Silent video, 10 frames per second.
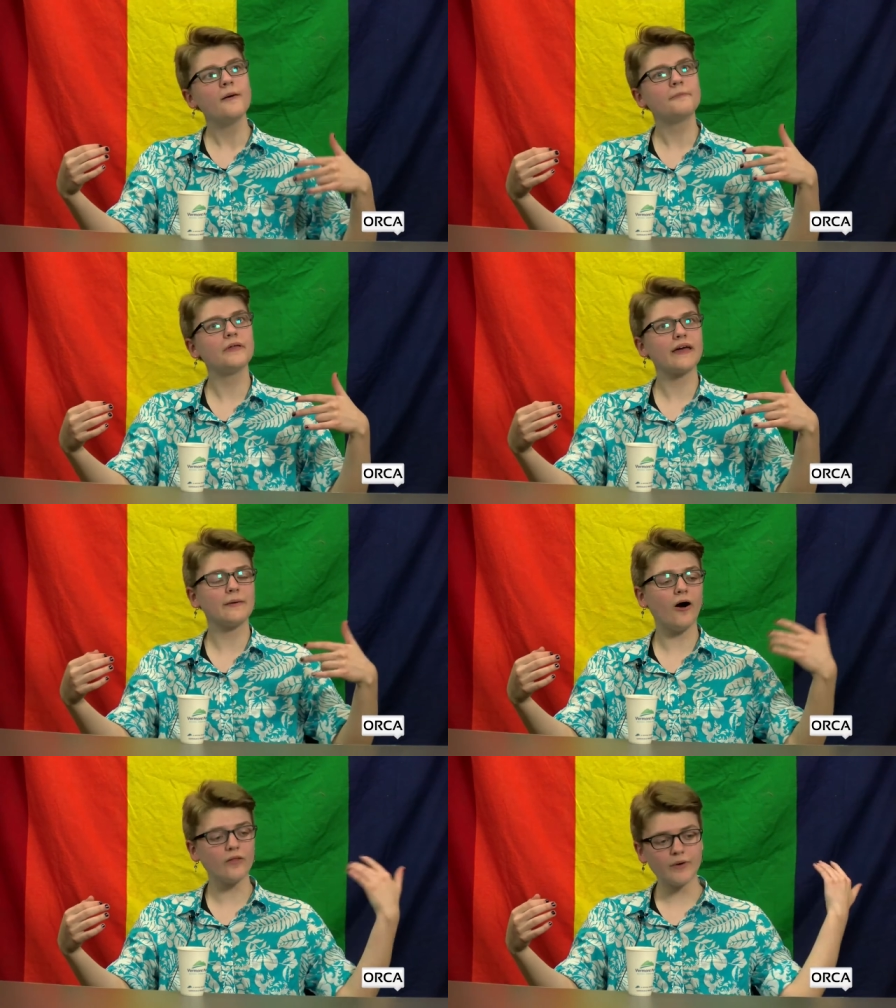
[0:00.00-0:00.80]
But like
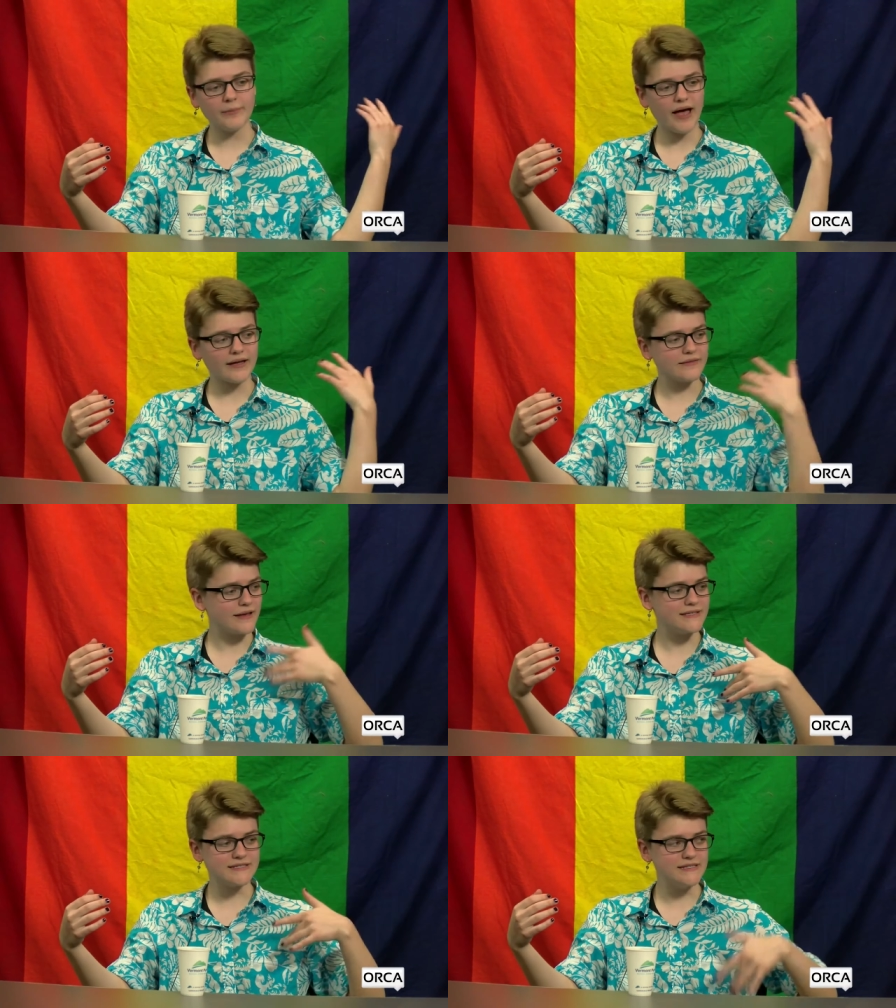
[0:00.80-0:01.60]
all the way back in
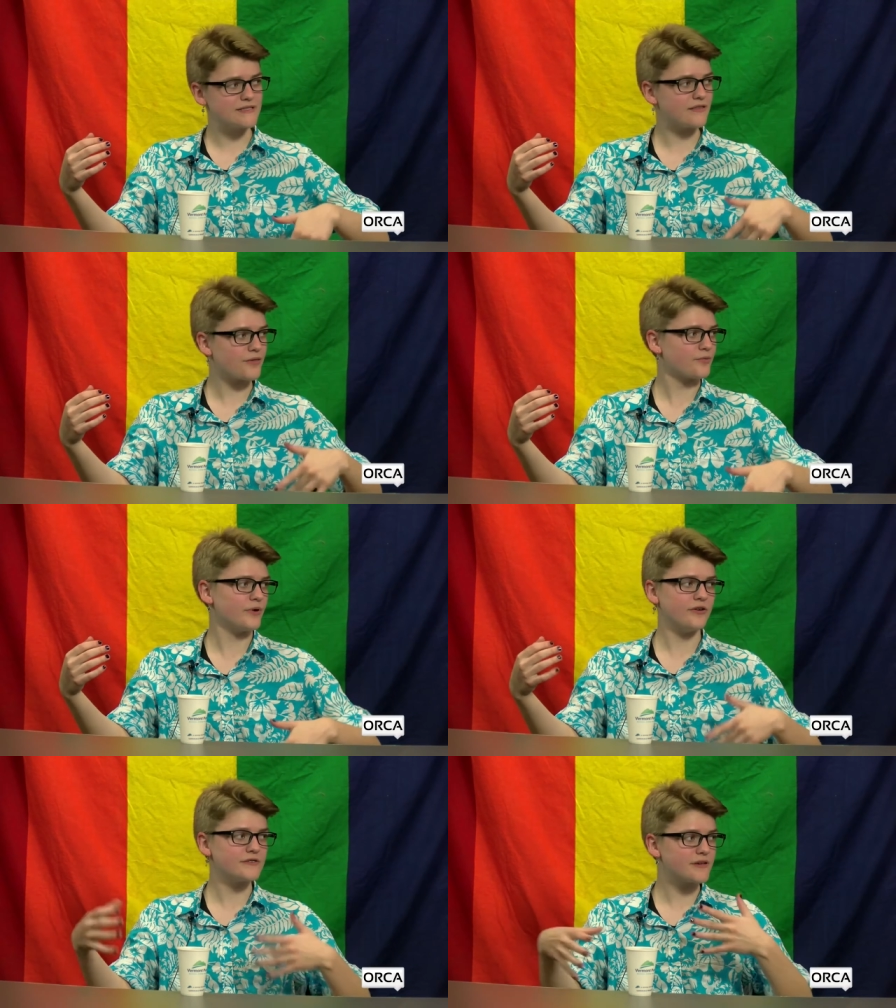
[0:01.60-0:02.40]
like season
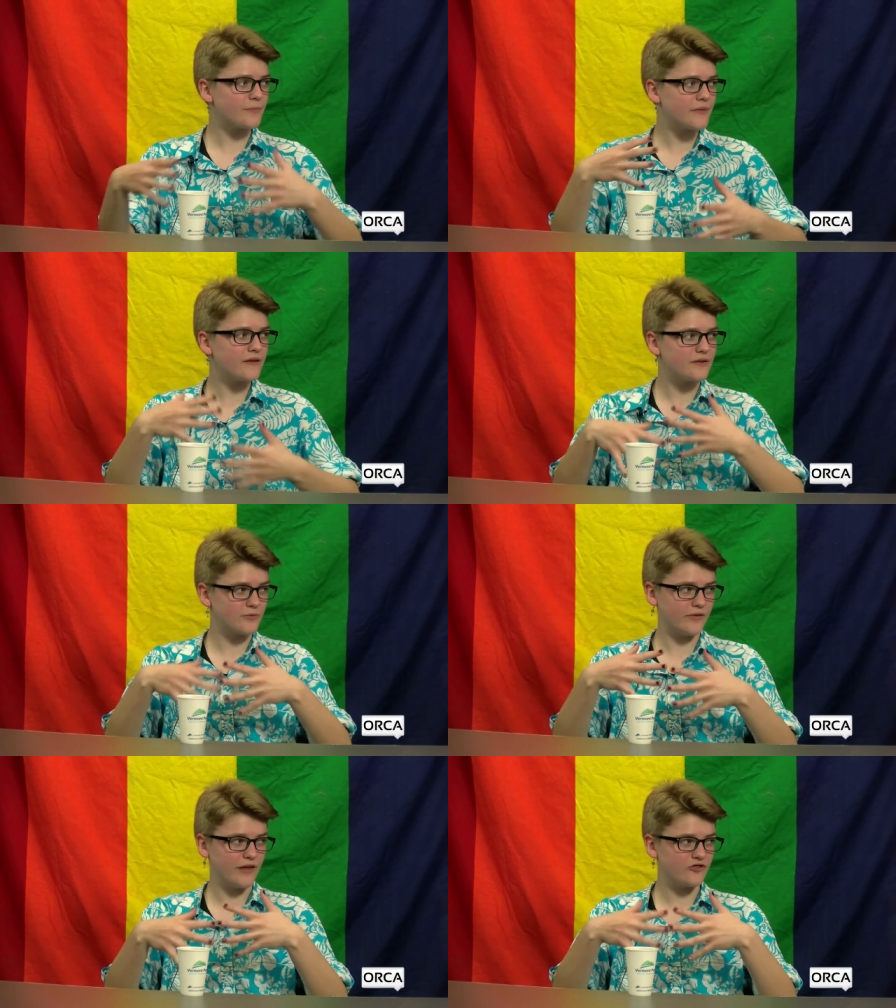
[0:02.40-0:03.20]
three or something, their
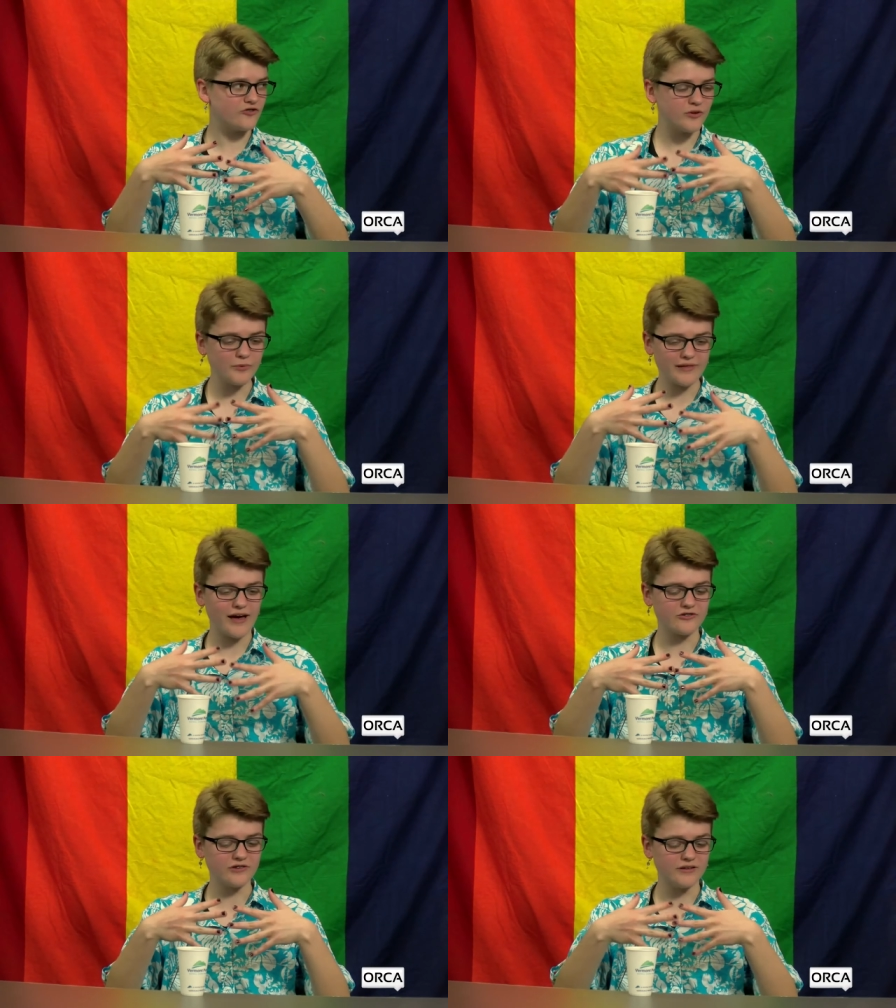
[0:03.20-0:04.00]
relationship was
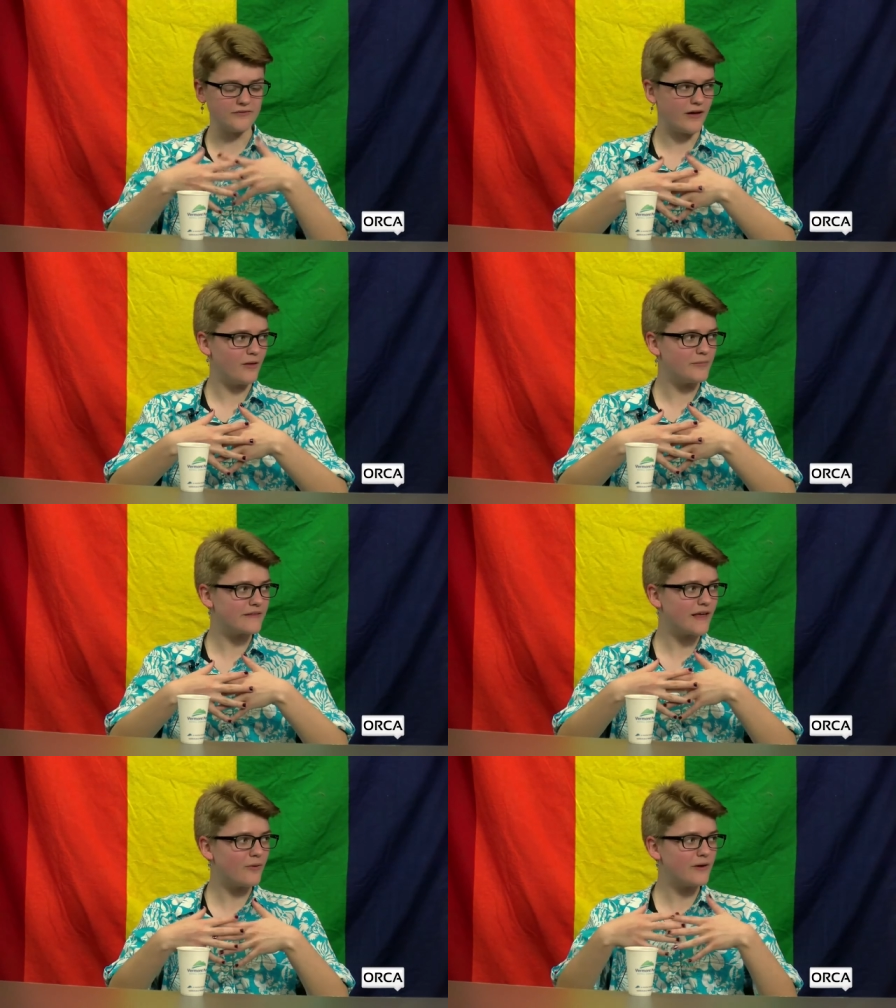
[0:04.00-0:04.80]
actually
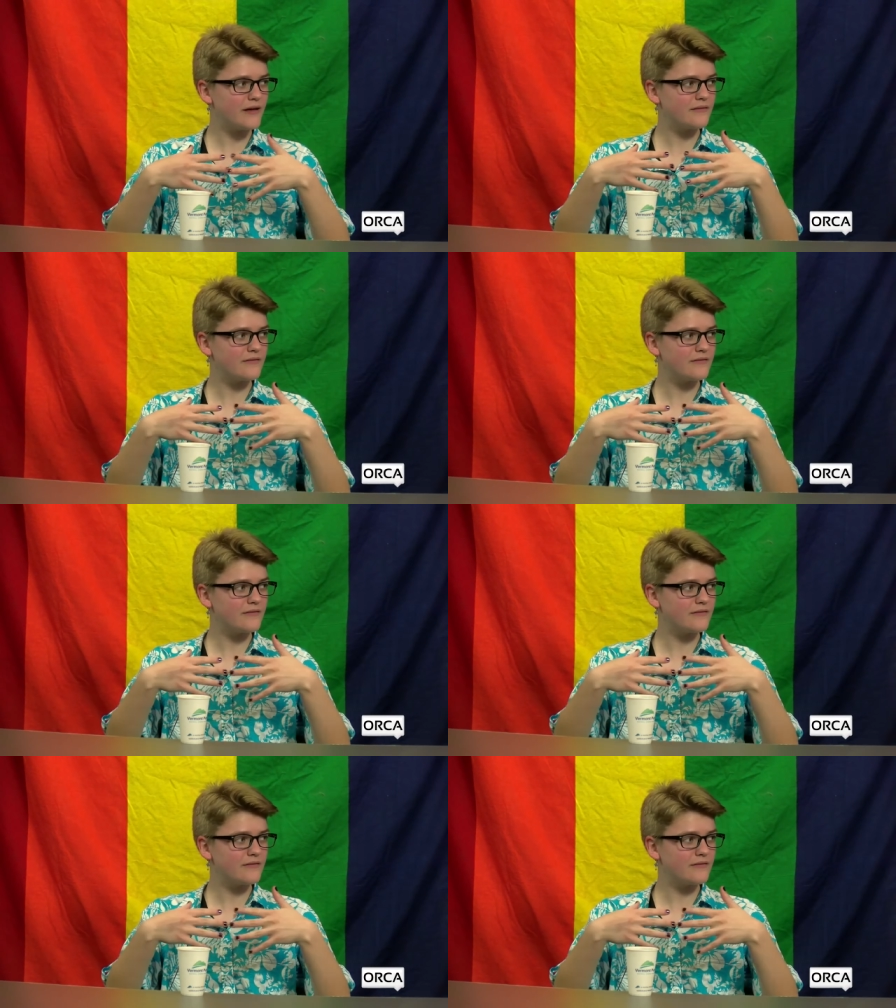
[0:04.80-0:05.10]
developing that way.